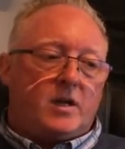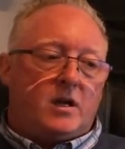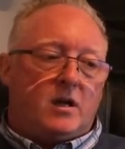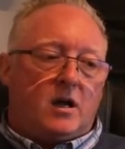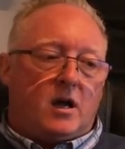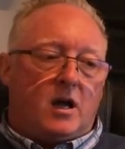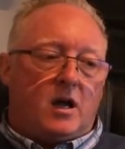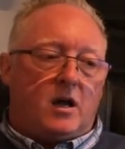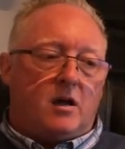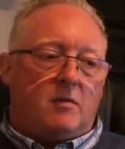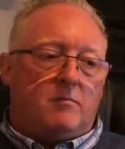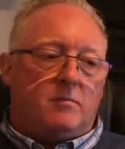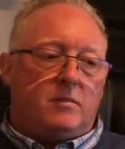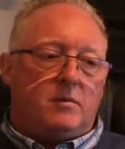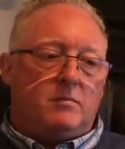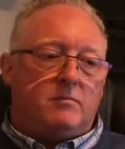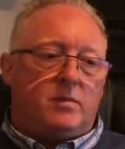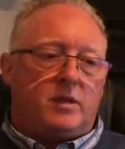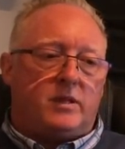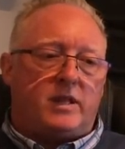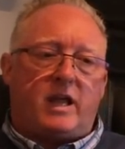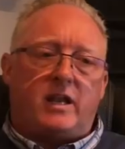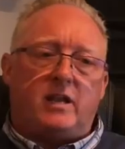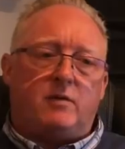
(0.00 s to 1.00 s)

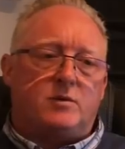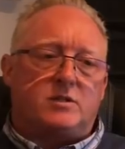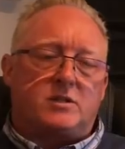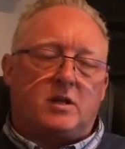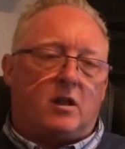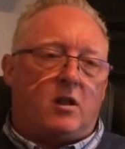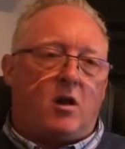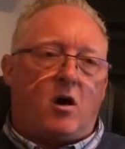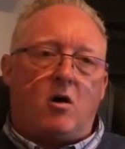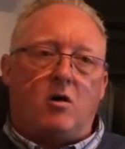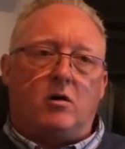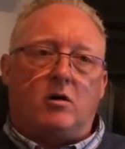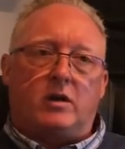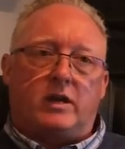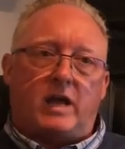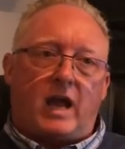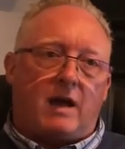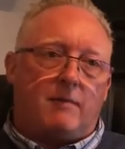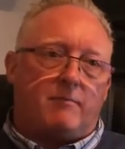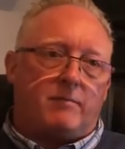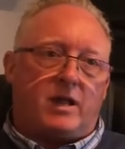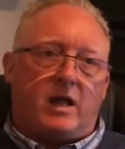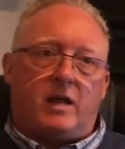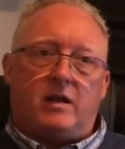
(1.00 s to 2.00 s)
But then there was a long
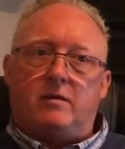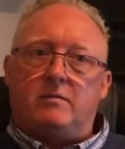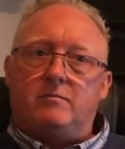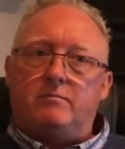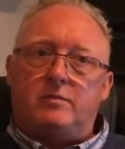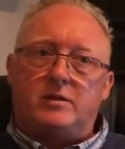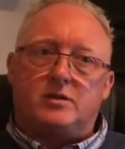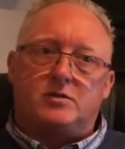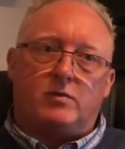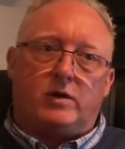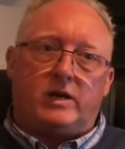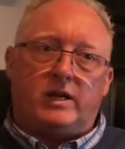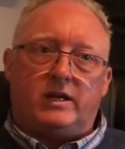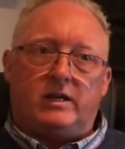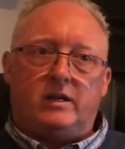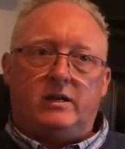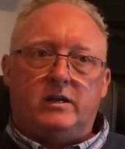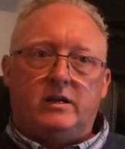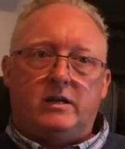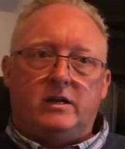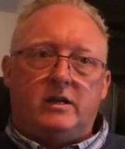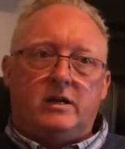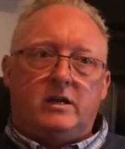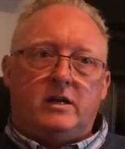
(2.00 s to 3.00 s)
gap then between
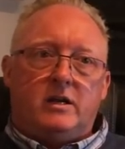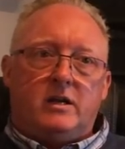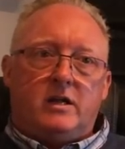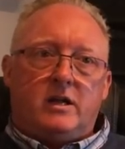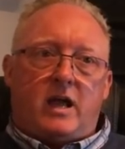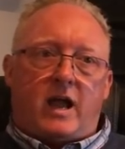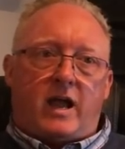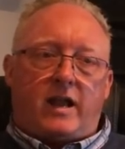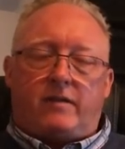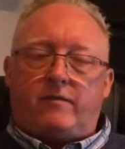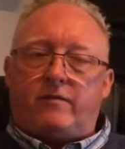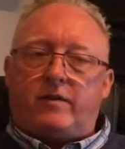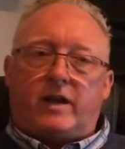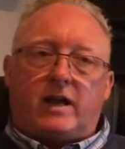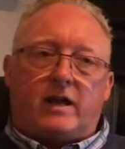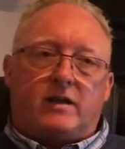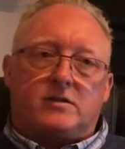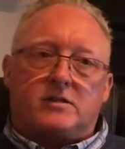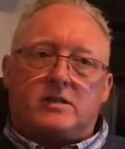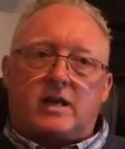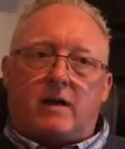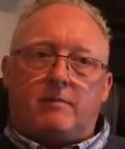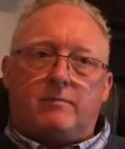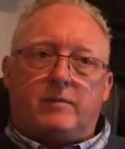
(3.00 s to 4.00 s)
anything
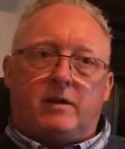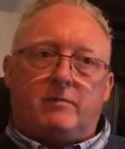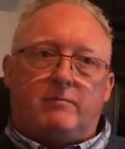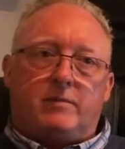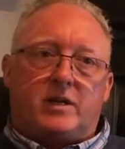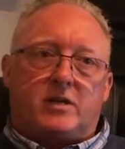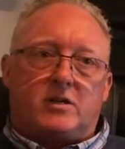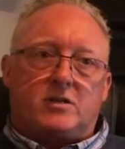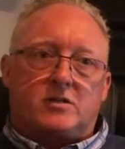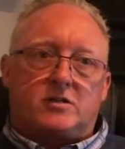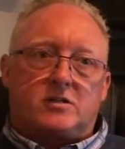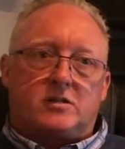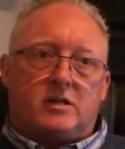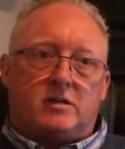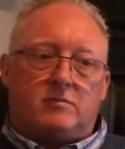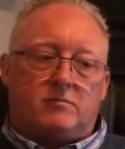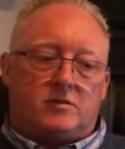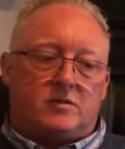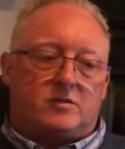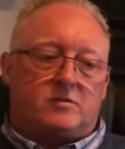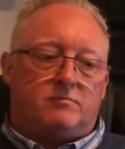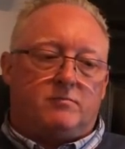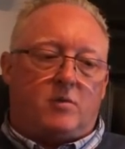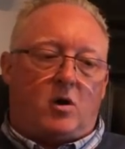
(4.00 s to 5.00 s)
else happening, because it
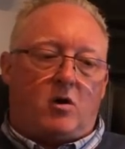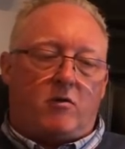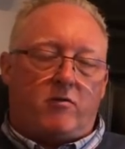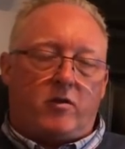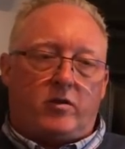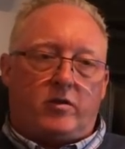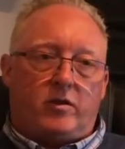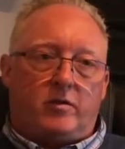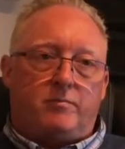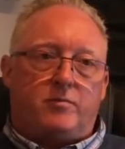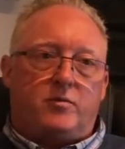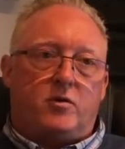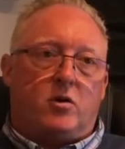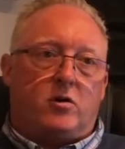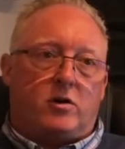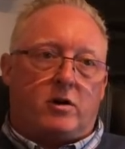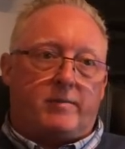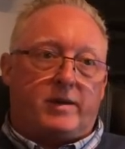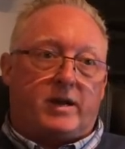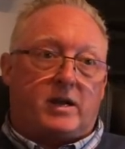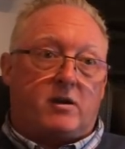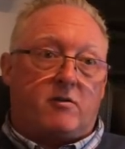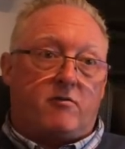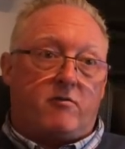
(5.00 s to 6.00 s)
was more on the
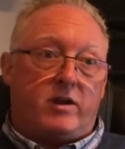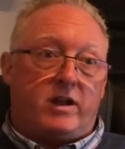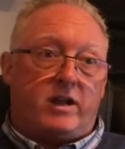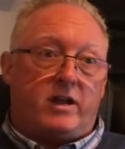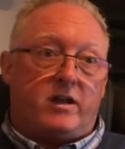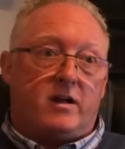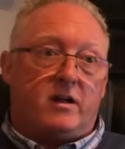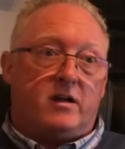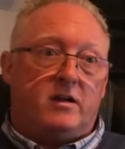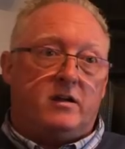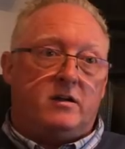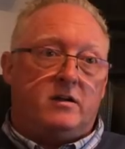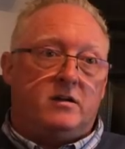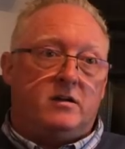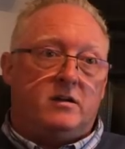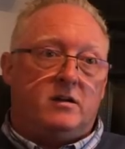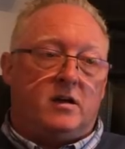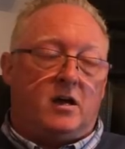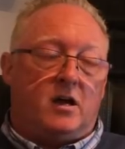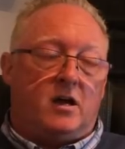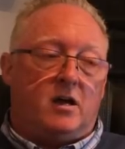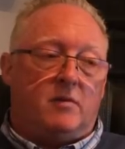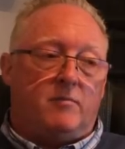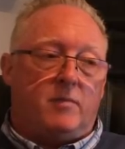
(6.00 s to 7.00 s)
programming career.
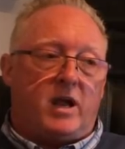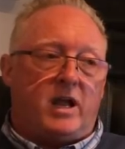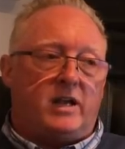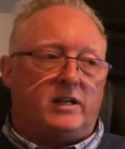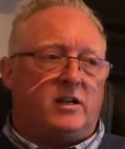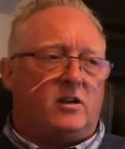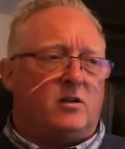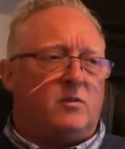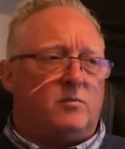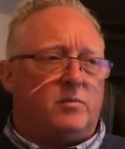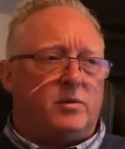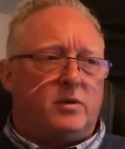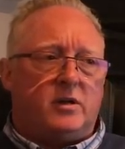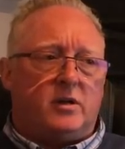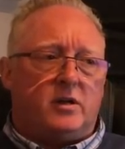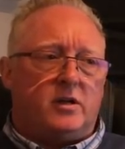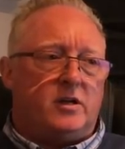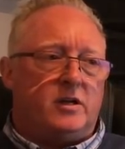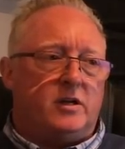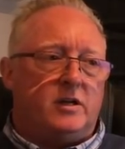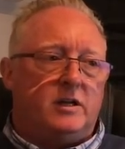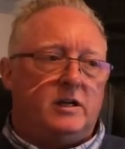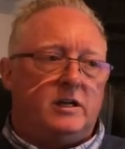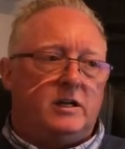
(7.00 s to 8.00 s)
I ended
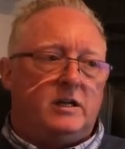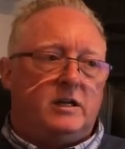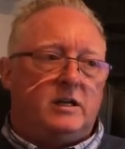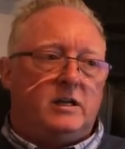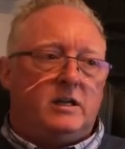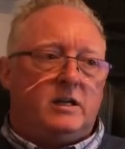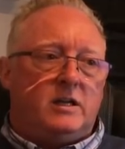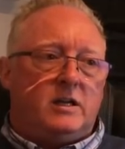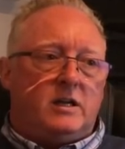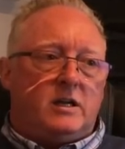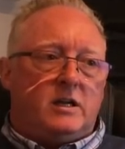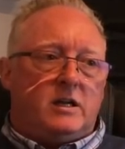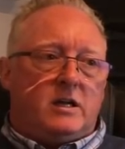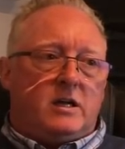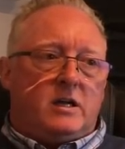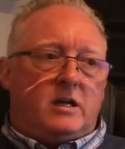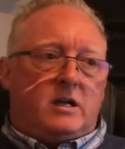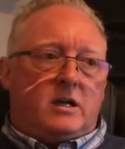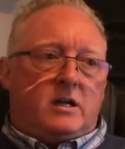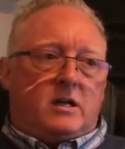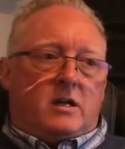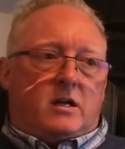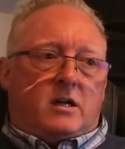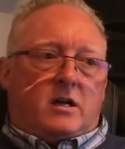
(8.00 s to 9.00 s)
up
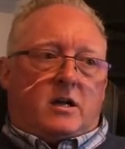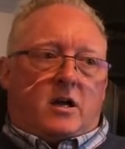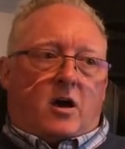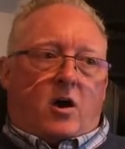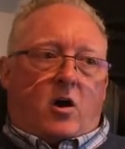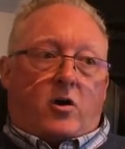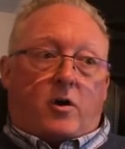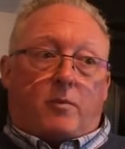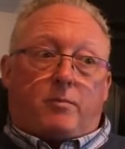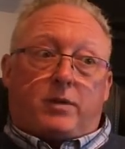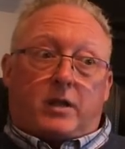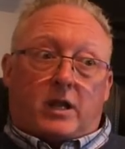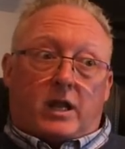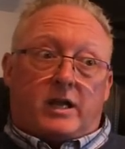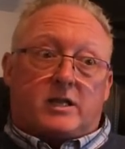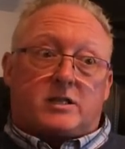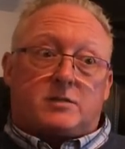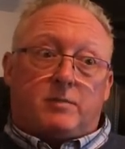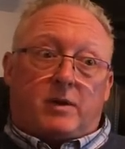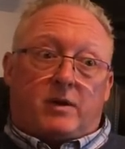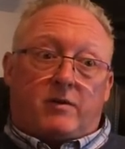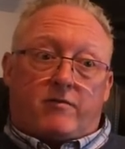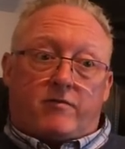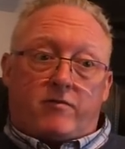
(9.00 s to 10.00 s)
on a
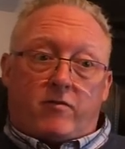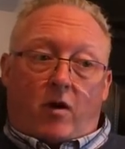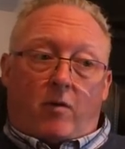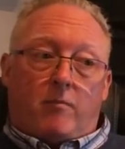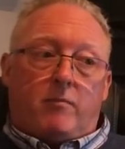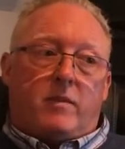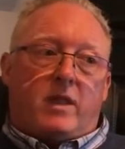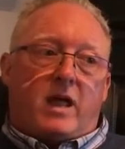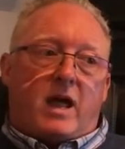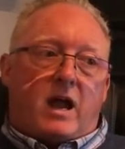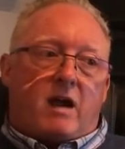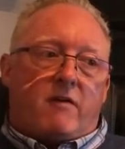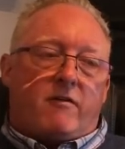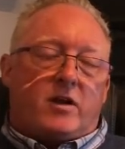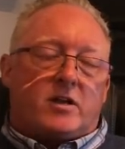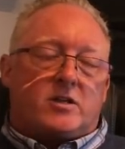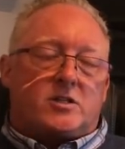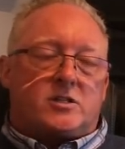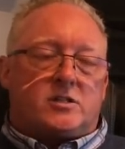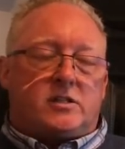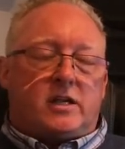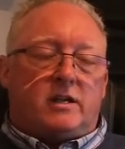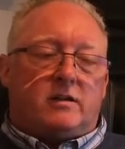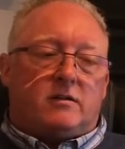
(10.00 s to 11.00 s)
placement from there at a
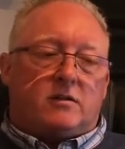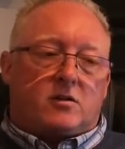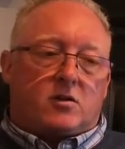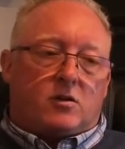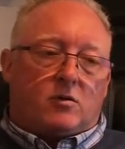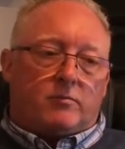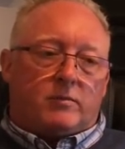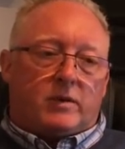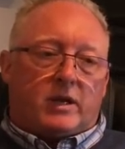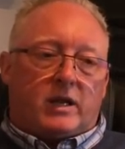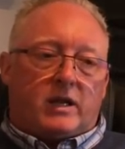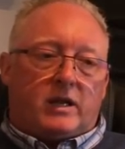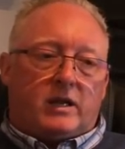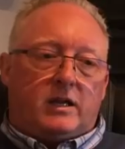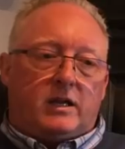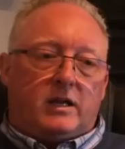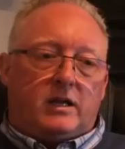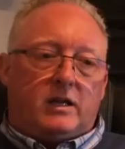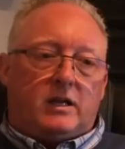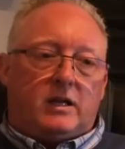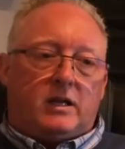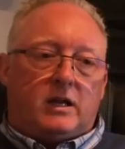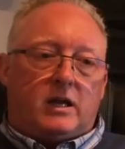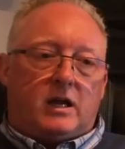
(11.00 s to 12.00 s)
steel company
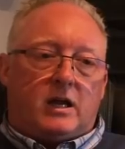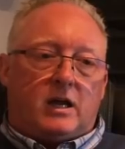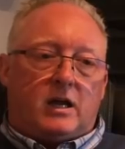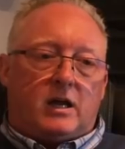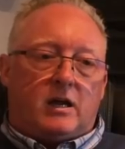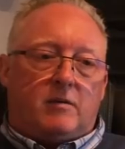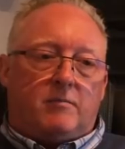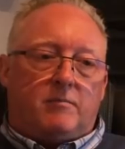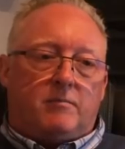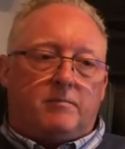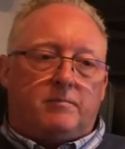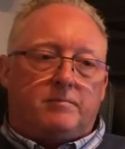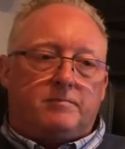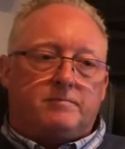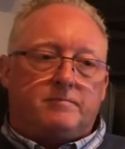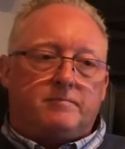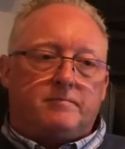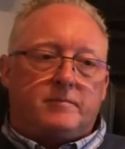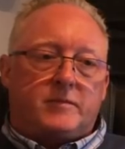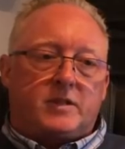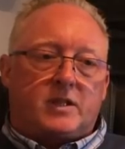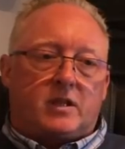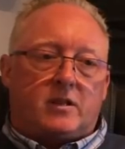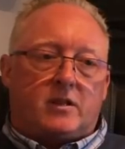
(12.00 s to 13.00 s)

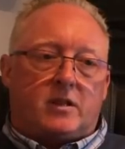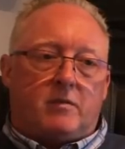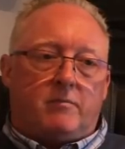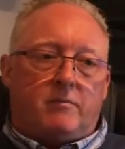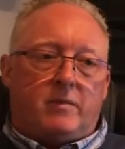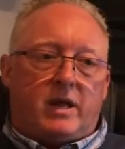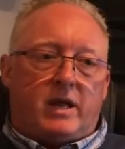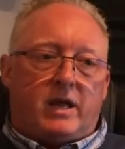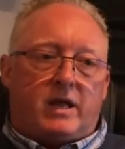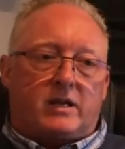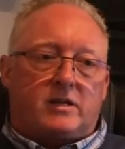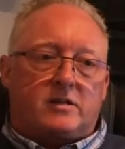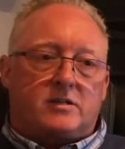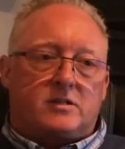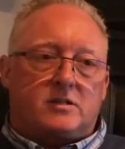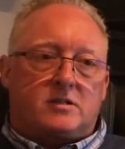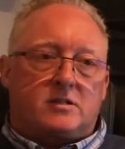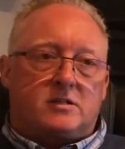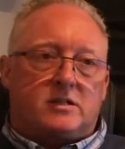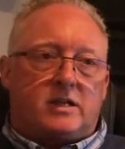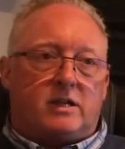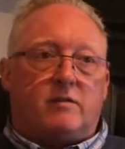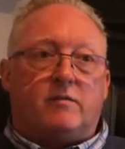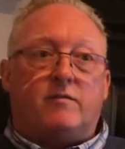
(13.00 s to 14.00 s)
that makes
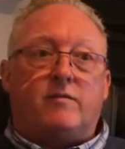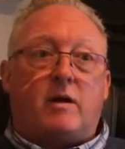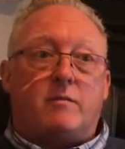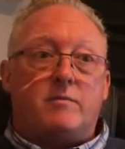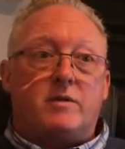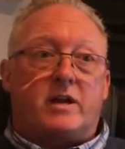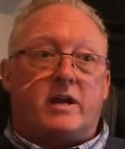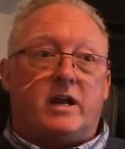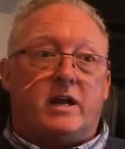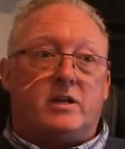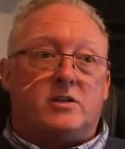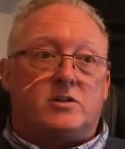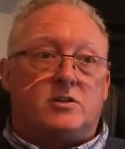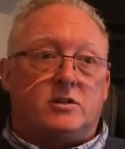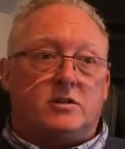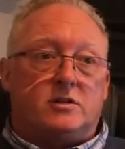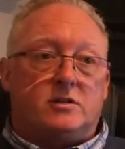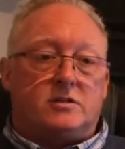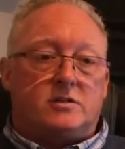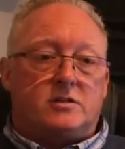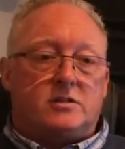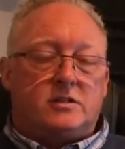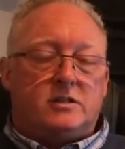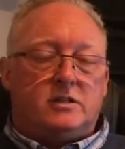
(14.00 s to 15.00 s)
steel
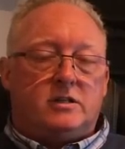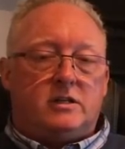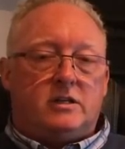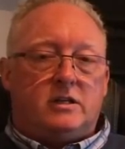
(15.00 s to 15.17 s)
fabrications